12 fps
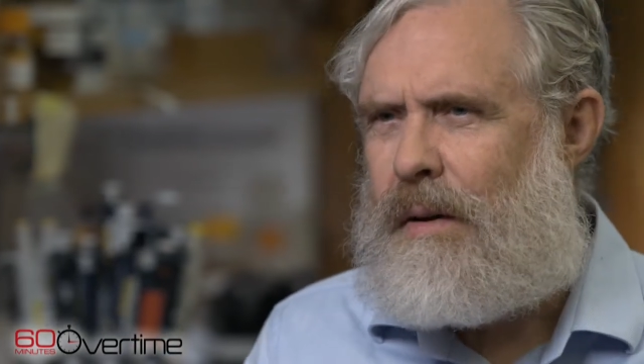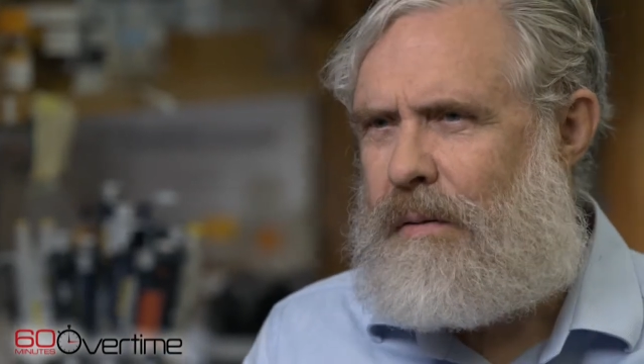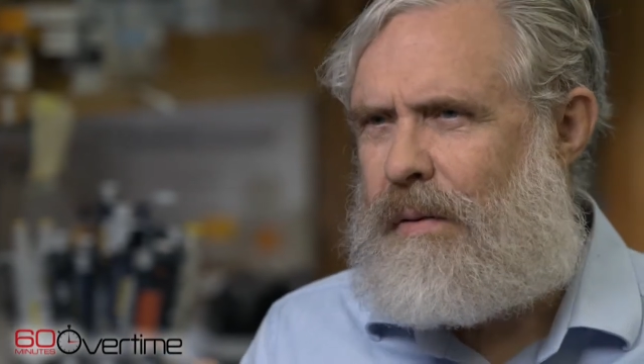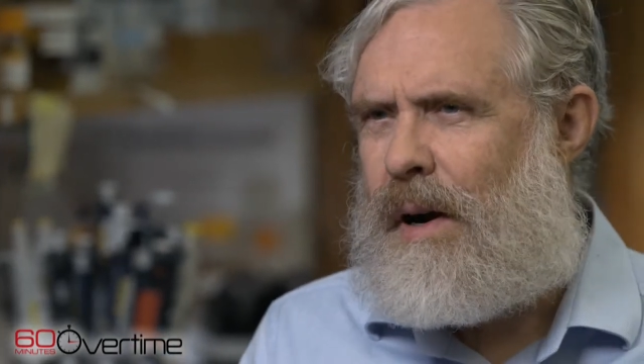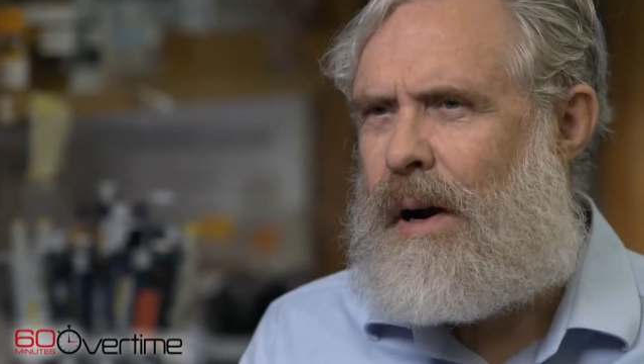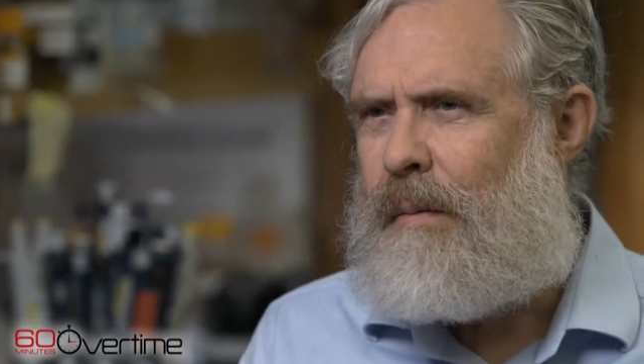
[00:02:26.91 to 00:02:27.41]

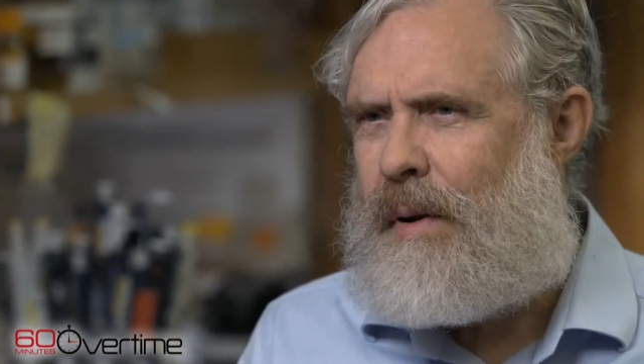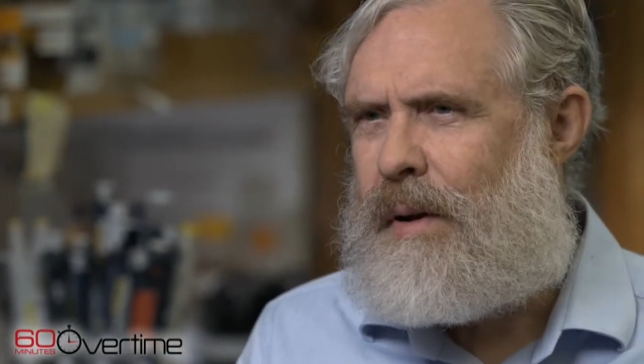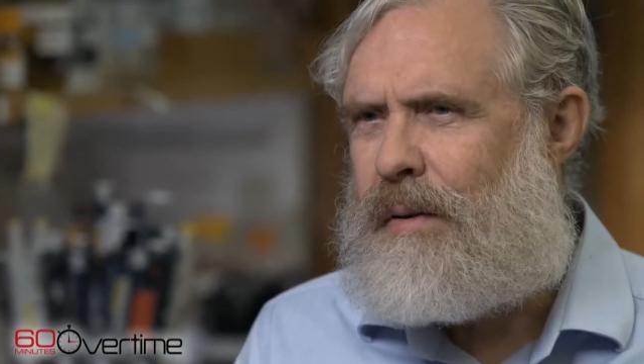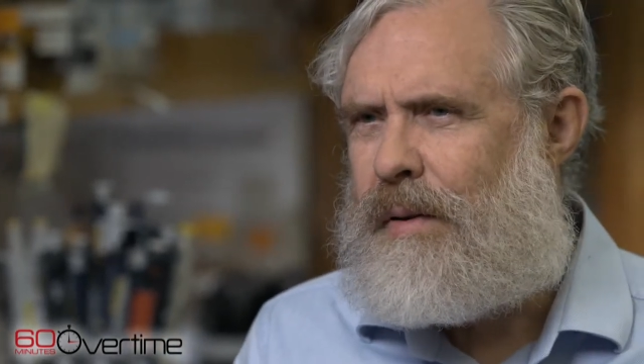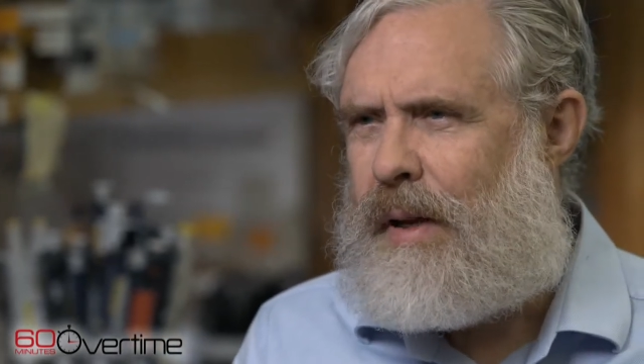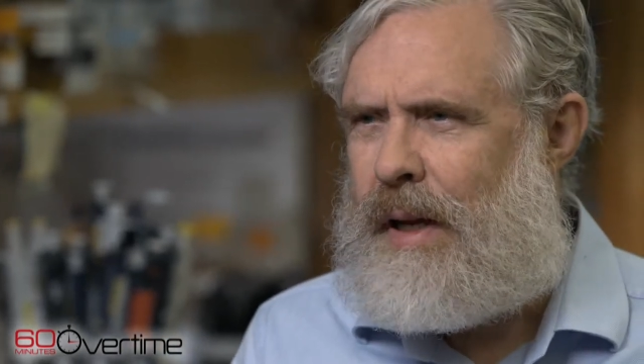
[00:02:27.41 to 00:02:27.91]

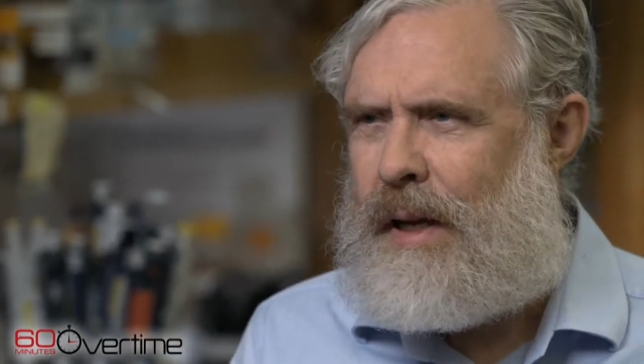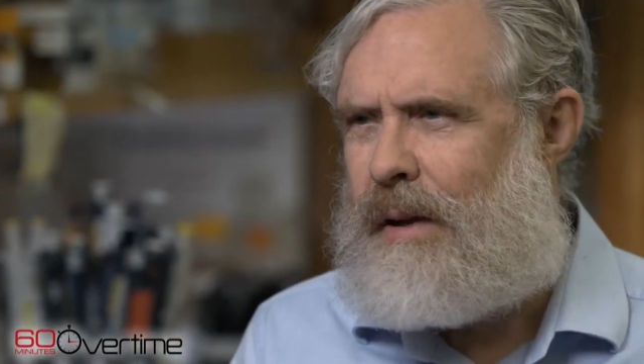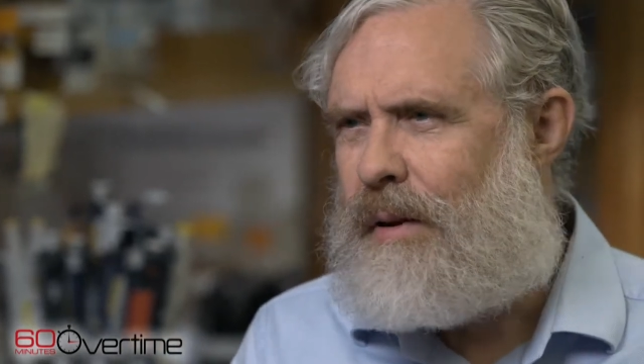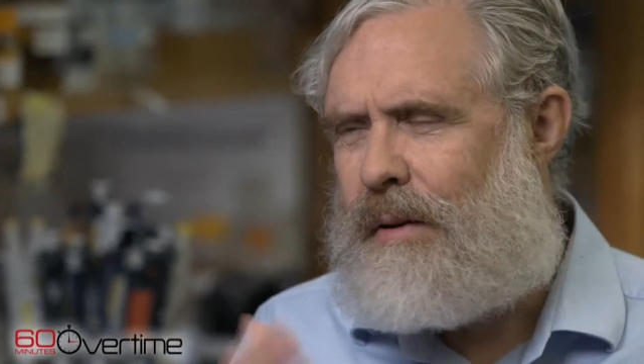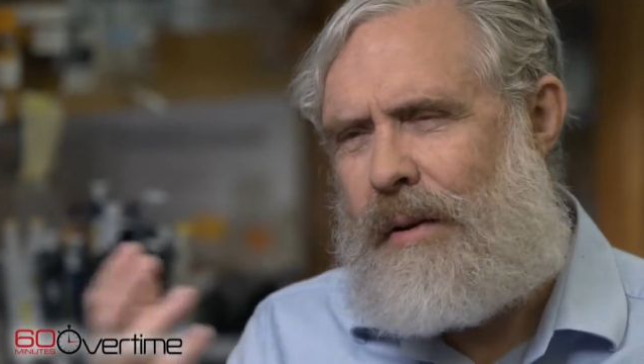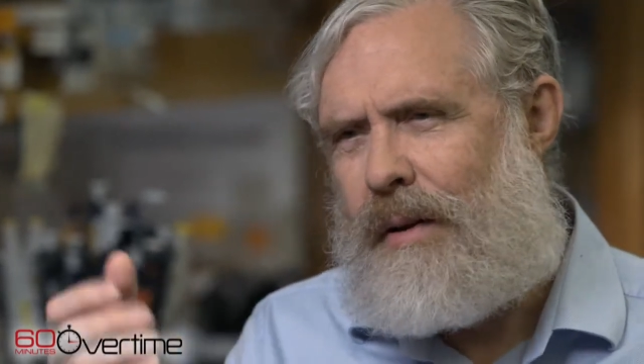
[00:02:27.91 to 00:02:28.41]
environment
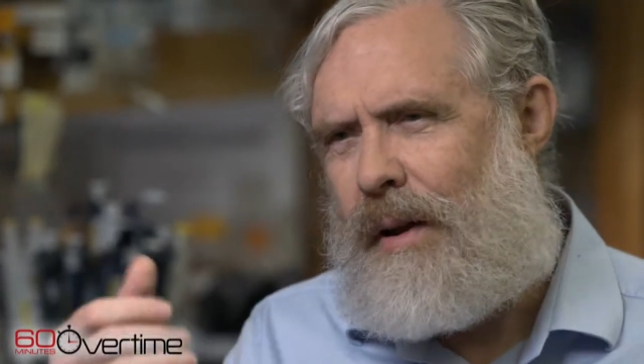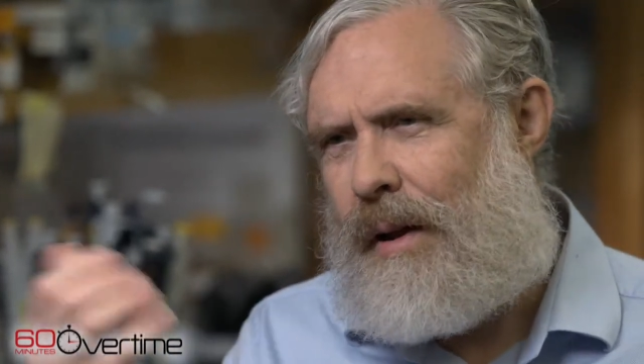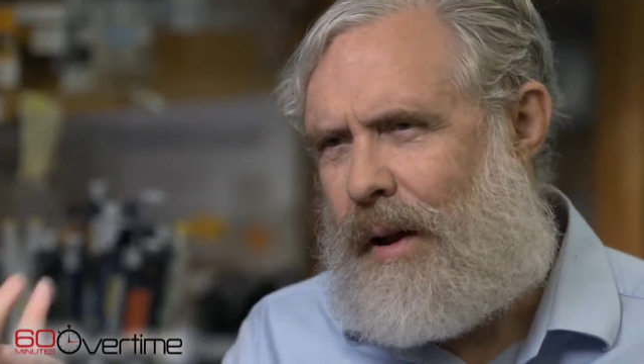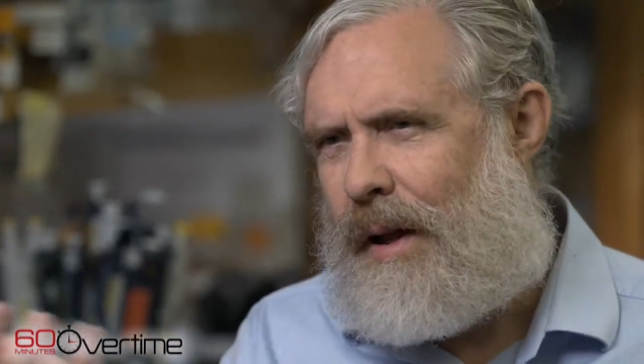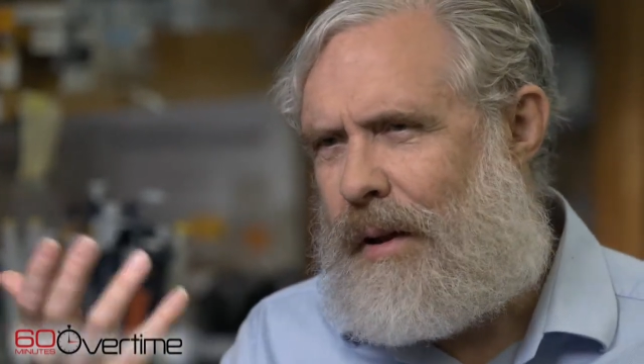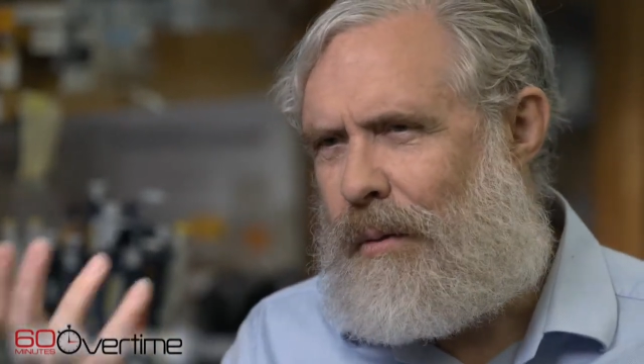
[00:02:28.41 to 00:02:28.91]
and
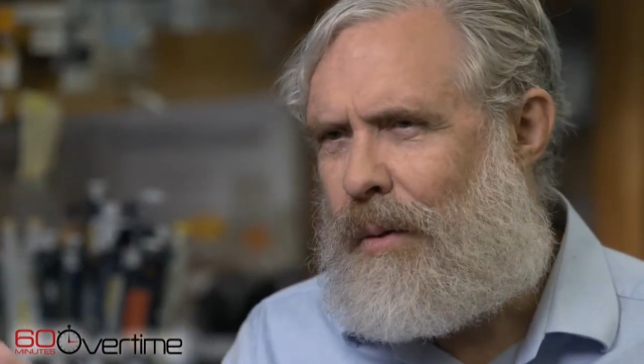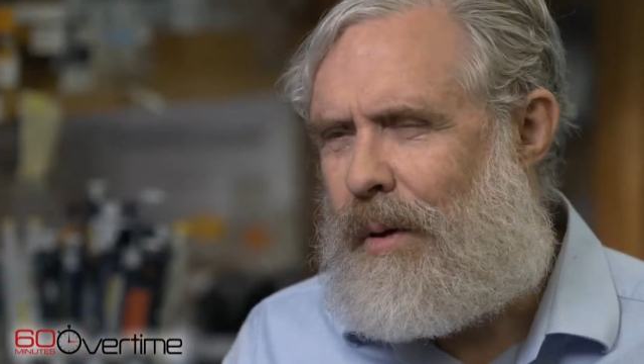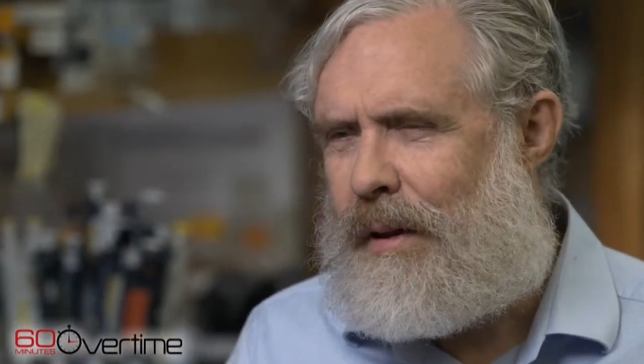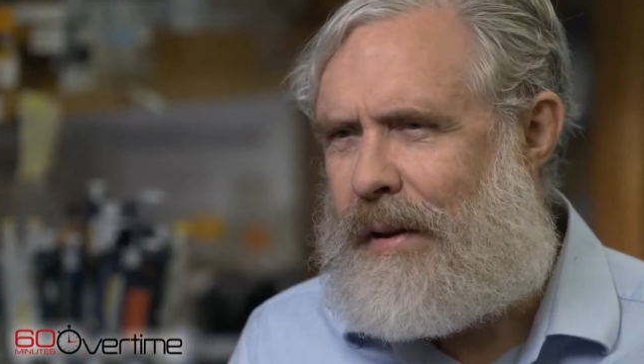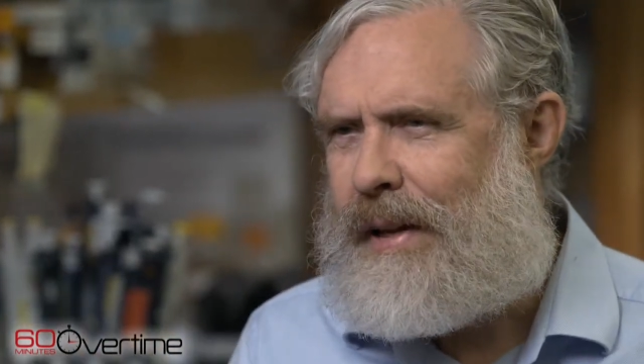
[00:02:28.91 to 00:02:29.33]
uh, roll of the